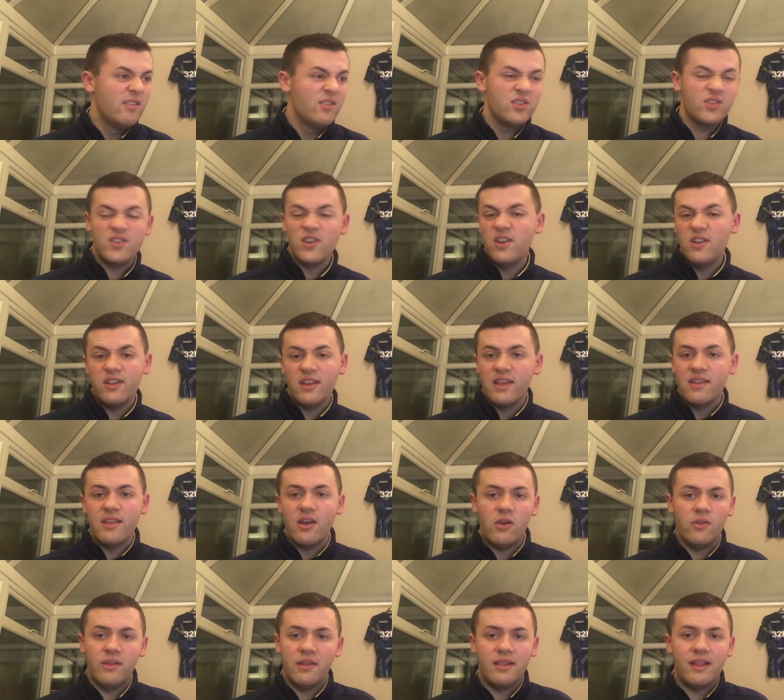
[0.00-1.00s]
Certainly on
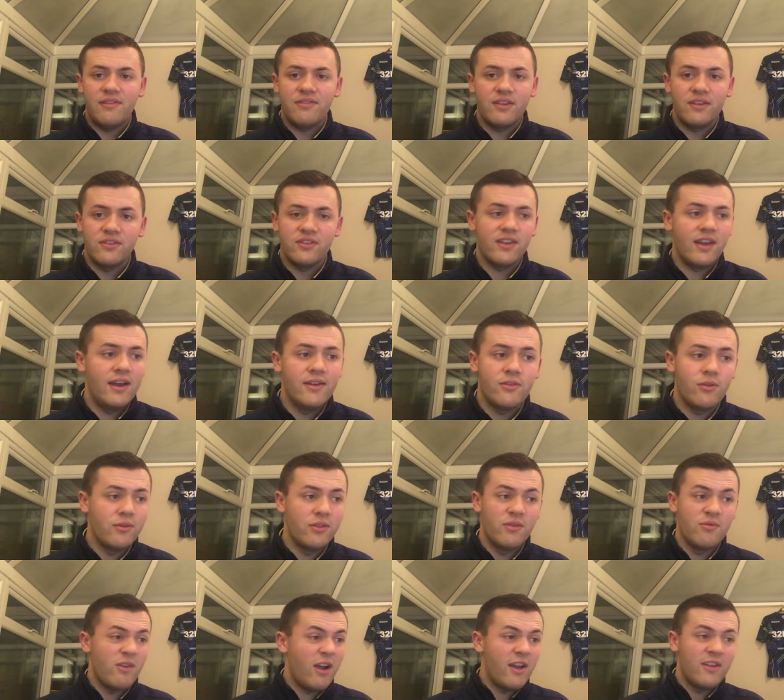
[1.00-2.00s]
that left-hand side or
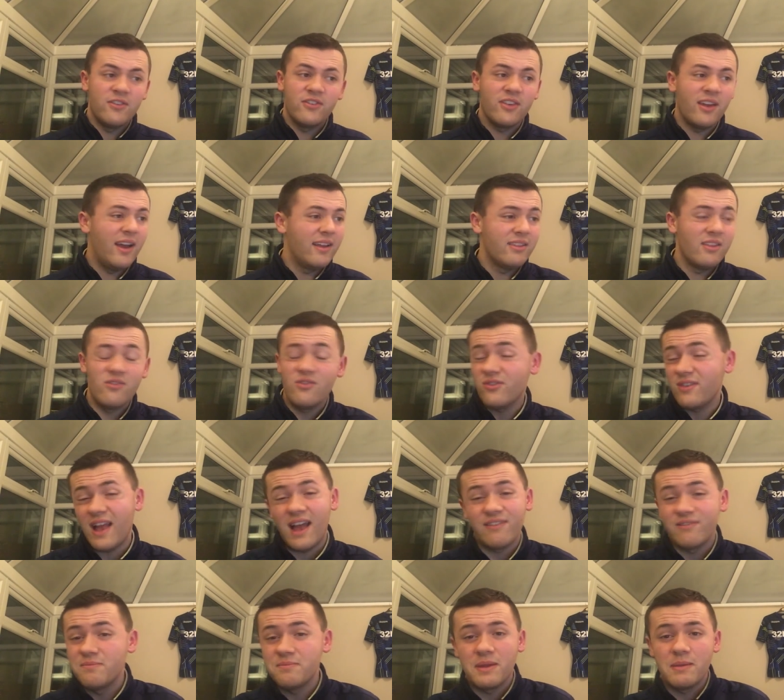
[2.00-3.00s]
on the right-hand side, they just
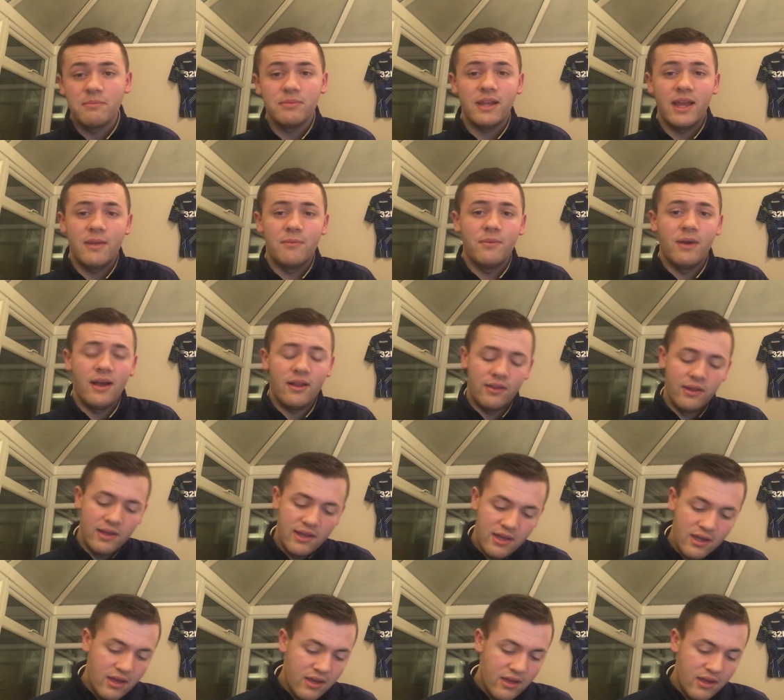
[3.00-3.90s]
haven't been playing well.